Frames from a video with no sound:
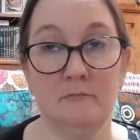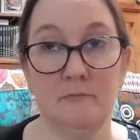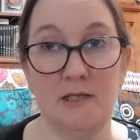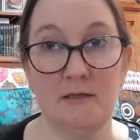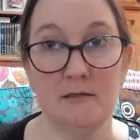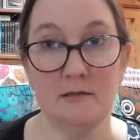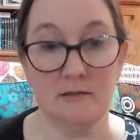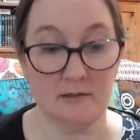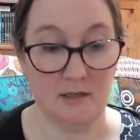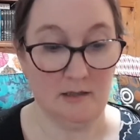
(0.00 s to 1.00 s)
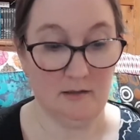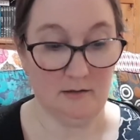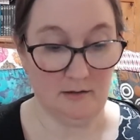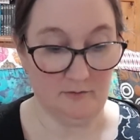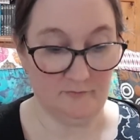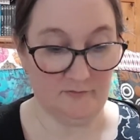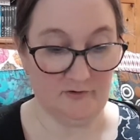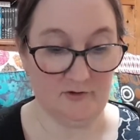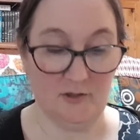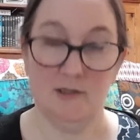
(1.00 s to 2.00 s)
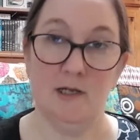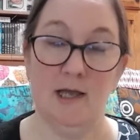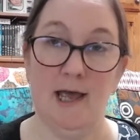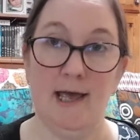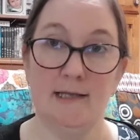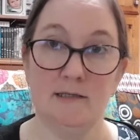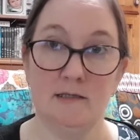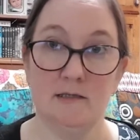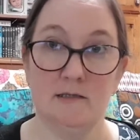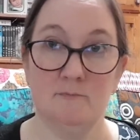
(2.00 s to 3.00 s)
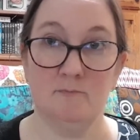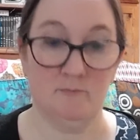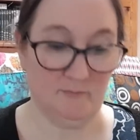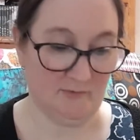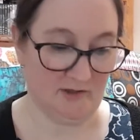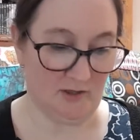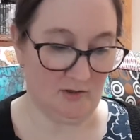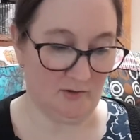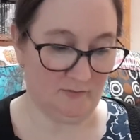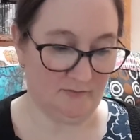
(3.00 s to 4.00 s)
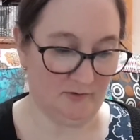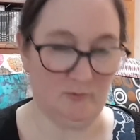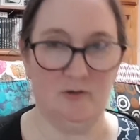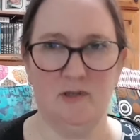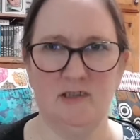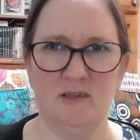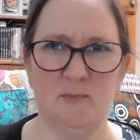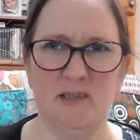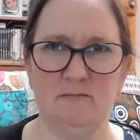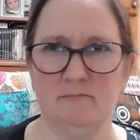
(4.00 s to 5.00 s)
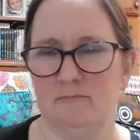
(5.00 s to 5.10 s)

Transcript: mittens, gloves, hats, scarves, although that's a bit